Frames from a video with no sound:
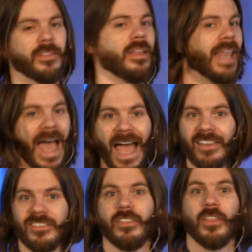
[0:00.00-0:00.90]
The
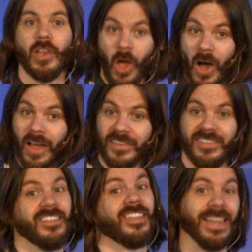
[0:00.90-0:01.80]
last, the
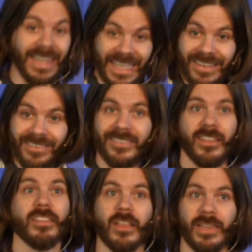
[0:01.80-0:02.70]
lost, the least,
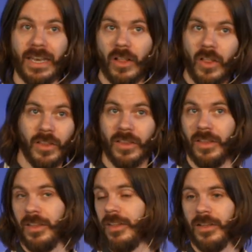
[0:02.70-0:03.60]
the little,
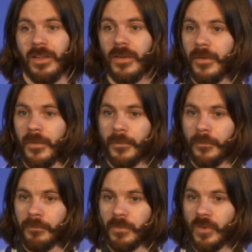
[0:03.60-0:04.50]

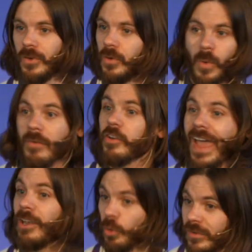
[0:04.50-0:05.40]
whoever
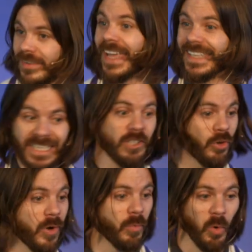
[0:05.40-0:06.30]
that looks like in
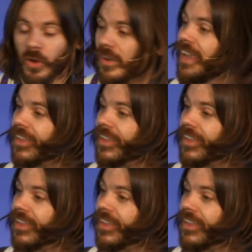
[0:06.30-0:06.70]
your world,